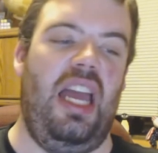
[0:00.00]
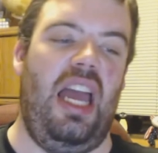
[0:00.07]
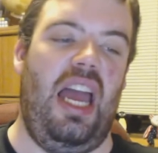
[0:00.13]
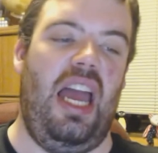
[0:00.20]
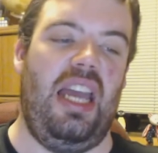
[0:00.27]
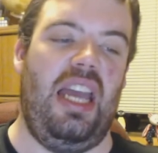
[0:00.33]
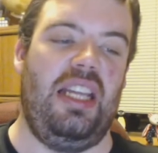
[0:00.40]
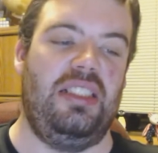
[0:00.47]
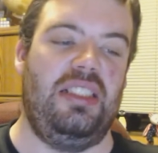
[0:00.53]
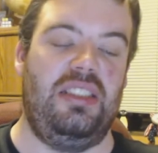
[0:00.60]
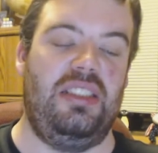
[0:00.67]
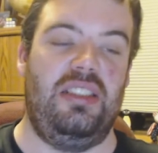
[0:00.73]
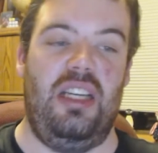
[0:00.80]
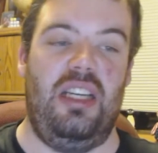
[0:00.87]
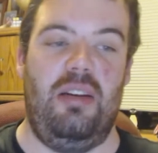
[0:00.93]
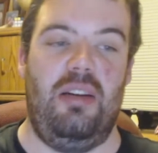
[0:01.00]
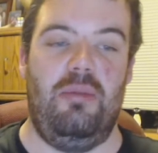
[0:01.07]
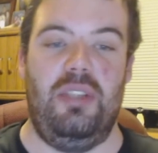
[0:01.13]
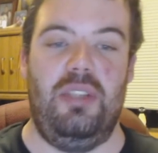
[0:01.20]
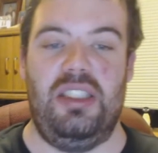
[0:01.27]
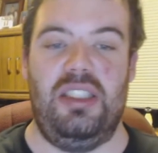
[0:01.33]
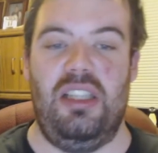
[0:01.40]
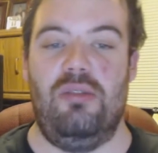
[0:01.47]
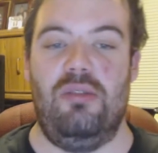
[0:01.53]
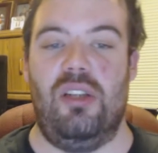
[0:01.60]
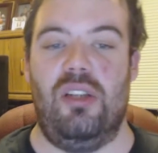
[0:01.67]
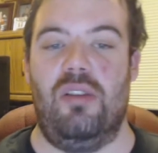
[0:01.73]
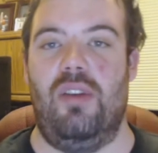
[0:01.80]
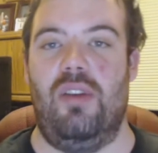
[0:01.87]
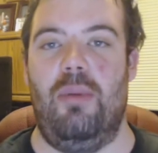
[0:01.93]
And this whole
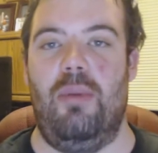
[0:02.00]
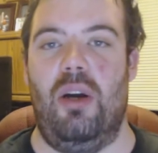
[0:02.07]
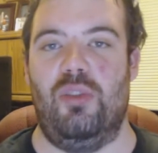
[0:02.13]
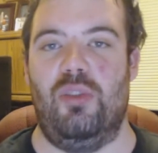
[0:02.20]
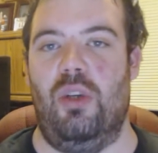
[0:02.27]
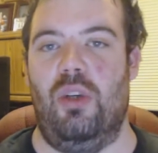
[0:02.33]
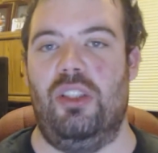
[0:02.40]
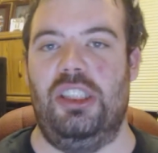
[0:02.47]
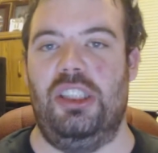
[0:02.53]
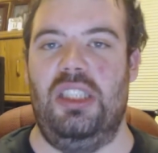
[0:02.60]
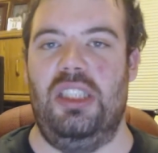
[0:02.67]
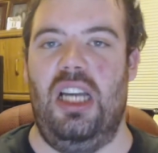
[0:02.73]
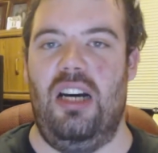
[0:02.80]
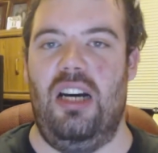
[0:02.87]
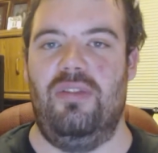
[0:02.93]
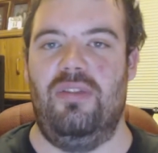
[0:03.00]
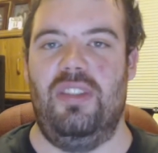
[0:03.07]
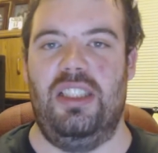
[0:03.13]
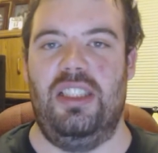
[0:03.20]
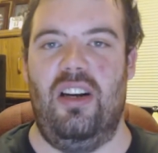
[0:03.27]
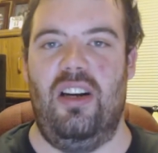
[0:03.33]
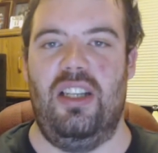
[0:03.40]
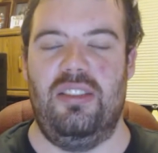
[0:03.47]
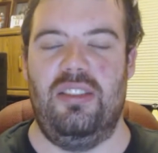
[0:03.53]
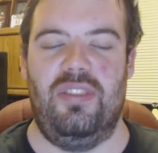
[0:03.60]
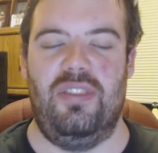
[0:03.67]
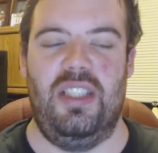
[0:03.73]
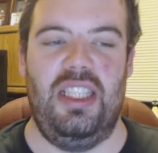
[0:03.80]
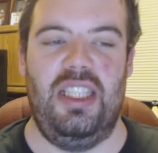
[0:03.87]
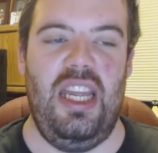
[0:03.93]
time Grandma's watching, laughing kind of
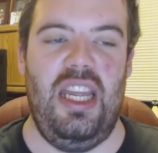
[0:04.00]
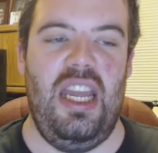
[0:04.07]
thing.